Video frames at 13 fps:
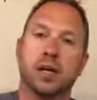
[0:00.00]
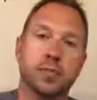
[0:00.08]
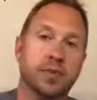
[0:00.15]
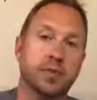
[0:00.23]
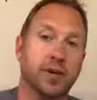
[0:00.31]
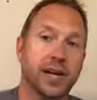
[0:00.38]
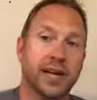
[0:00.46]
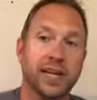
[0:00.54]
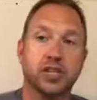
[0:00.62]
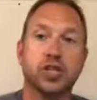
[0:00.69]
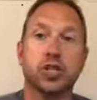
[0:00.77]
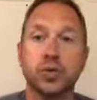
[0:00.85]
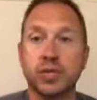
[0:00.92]
before I get
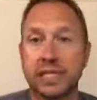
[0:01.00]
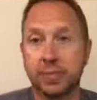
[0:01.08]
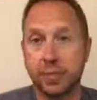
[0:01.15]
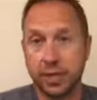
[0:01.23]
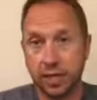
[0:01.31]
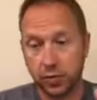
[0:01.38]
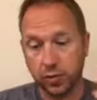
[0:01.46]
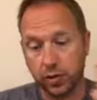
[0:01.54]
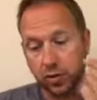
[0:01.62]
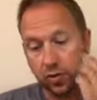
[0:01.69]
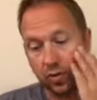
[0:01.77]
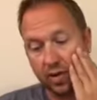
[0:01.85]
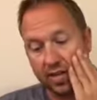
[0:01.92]
too deep into it though,
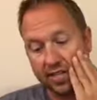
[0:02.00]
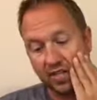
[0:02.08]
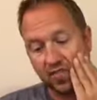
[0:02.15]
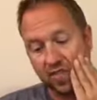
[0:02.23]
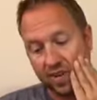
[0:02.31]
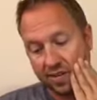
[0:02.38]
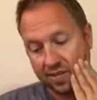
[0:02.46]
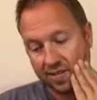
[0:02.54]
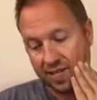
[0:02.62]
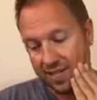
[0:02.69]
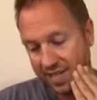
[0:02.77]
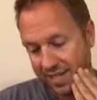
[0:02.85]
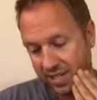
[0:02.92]
you guys, as far as
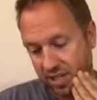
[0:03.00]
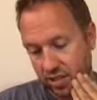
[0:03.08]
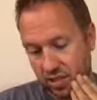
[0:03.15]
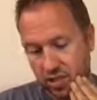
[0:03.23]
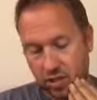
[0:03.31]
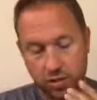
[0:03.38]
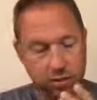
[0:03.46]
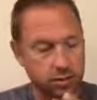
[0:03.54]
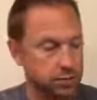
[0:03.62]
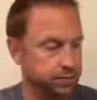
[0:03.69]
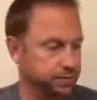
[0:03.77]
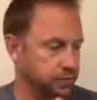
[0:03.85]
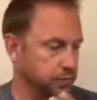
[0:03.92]
tonight is concerned,
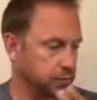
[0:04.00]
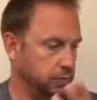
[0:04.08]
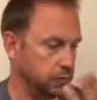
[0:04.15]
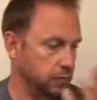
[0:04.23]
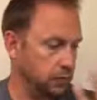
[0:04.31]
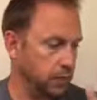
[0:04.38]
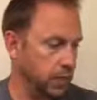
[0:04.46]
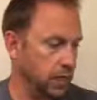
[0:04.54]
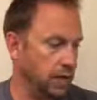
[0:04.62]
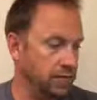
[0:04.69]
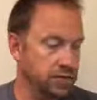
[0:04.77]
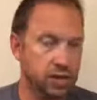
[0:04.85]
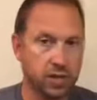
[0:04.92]

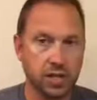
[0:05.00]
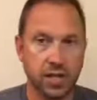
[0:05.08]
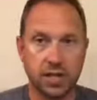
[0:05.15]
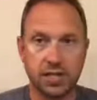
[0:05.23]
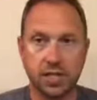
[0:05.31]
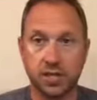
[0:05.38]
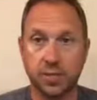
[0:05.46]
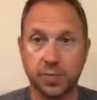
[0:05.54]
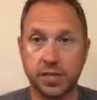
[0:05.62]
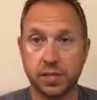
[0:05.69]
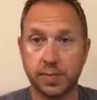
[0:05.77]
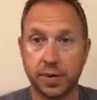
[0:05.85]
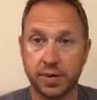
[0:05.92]
obviously going to kind of touch on my
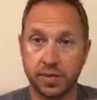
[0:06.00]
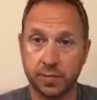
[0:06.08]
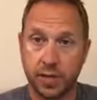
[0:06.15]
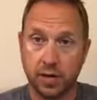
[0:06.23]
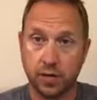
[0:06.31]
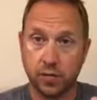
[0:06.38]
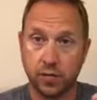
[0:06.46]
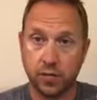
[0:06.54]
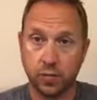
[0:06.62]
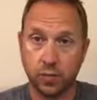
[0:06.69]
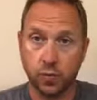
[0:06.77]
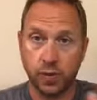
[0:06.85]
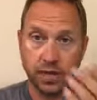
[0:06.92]
experience
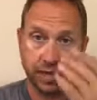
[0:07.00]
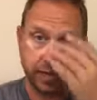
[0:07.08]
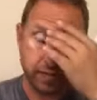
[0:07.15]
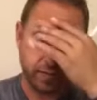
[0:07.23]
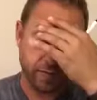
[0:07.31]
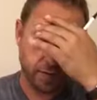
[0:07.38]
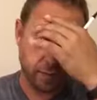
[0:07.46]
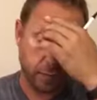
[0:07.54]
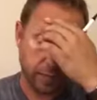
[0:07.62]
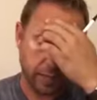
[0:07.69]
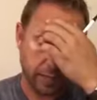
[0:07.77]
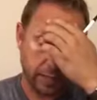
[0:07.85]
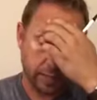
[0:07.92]
with Linn for the
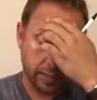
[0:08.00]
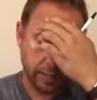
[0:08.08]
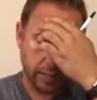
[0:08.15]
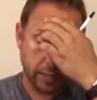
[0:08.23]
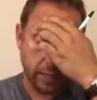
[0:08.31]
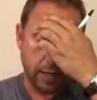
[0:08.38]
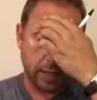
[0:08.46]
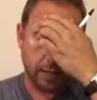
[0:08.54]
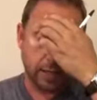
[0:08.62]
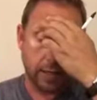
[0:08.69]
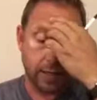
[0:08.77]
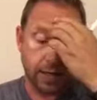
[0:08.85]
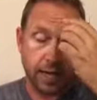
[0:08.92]
week,
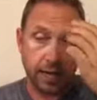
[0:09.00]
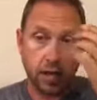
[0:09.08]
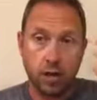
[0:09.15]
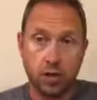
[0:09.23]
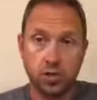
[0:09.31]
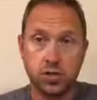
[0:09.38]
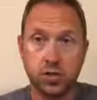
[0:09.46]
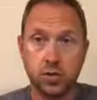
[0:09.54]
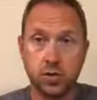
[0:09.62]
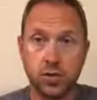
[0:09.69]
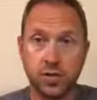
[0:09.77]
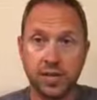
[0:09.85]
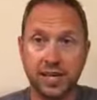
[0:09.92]
and
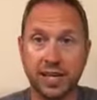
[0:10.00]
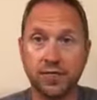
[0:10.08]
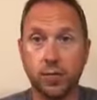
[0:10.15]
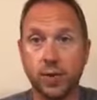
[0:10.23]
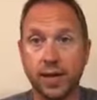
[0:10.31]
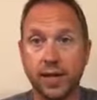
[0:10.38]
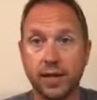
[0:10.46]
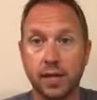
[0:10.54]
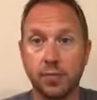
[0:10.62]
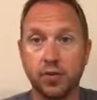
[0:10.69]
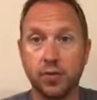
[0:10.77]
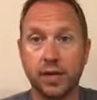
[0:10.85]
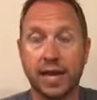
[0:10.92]
also the giveaway that I'm
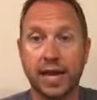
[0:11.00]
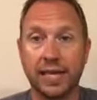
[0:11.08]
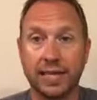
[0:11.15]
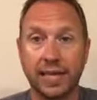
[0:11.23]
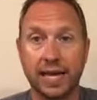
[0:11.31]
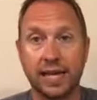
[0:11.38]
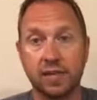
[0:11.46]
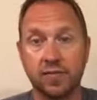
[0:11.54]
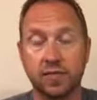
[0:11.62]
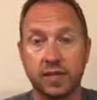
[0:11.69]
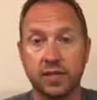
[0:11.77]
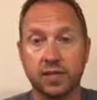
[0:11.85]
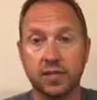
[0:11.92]
doing at the end of
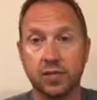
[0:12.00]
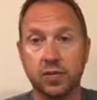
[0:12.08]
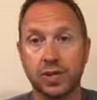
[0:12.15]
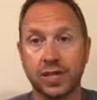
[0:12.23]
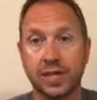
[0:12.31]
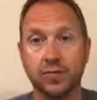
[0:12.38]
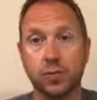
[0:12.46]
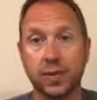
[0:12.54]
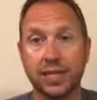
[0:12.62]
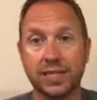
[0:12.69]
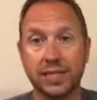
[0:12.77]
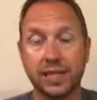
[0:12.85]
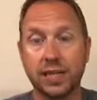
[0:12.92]
this. So the giveaway
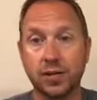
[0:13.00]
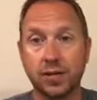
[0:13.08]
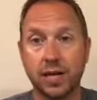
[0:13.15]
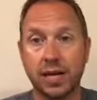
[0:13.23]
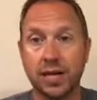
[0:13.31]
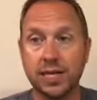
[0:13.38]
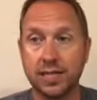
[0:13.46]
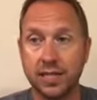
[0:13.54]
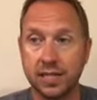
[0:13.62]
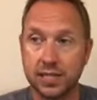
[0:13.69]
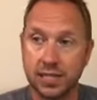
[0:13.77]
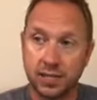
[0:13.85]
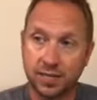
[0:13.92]
tonight, you guys,
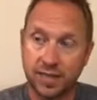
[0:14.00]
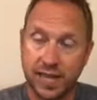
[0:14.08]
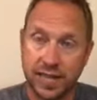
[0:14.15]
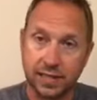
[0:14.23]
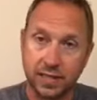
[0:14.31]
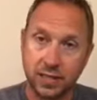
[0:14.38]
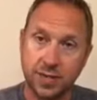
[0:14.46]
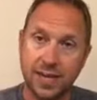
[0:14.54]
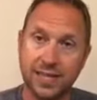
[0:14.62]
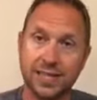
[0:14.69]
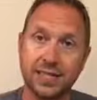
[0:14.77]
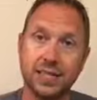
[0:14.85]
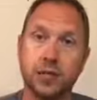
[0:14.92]
is the fact that you
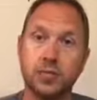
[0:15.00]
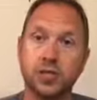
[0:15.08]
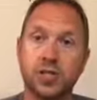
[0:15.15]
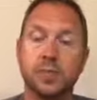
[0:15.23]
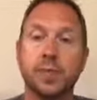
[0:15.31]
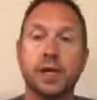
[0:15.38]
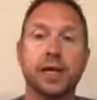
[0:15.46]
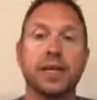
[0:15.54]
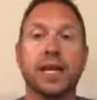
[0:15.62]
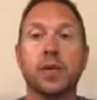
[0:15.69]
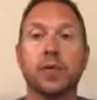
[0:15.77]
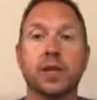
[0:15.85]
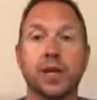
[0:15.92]
guys can come just spend a
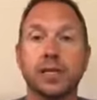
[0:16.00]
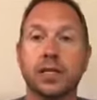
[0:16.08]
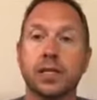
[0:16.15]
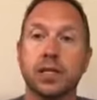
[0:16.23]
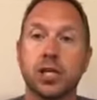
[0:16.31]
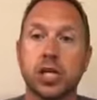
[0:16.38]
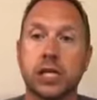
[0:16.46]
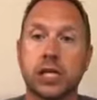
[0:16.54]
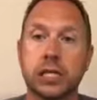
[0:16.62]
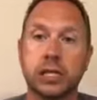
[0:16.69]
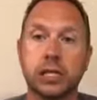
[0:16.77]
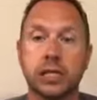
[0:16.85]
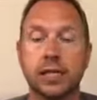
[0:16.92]
day with us and the
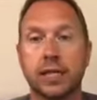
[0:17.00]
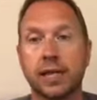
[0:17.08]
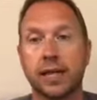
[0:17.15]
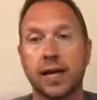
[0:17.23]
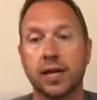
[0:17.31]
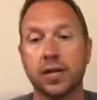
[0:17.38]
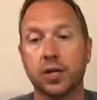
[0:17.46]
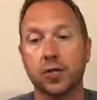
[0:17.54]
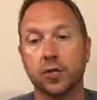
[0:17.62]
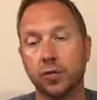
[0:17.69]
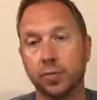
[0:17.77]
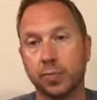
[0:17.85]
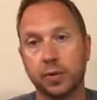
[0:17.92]
dogs in the
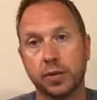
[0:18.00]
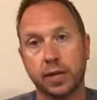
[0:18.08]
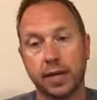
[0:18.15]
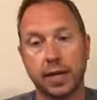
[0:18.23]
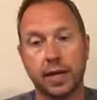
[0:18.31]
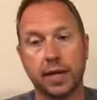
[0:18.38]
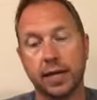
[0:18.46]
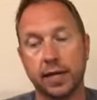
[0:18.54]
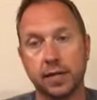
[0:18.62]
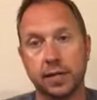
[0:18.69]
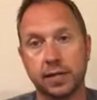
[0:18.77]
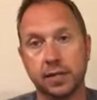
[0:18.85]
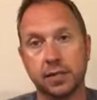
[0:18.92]
group
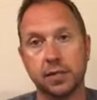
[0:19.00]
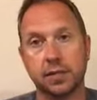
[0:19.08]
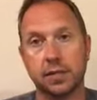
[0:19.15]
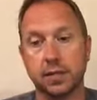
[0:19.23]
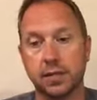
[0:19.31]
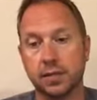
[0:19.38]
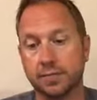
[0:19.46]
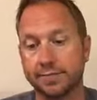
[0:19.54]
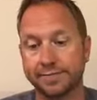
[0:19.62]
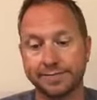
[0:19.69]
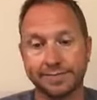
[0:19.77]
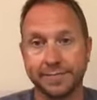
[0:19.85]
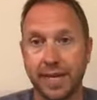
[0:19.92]
and
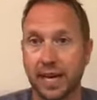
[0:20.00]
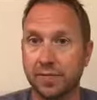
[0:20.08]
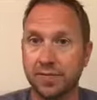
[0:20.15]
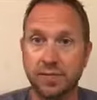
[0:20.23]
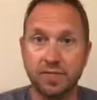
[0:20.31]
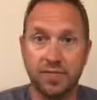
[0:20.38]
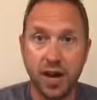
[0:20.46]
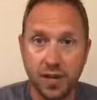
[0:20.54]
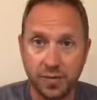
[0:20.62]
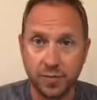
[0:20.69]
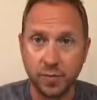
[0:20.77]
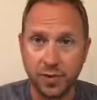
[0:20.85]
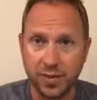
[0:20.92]
have some
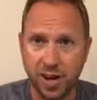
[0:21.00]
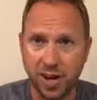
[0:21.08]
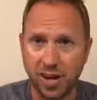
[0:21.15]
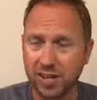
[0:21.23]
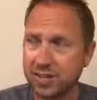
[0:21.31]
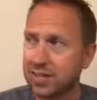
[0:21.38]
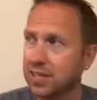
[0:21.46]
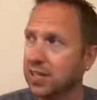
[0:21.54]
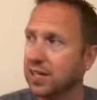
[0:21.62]
fun with dogs.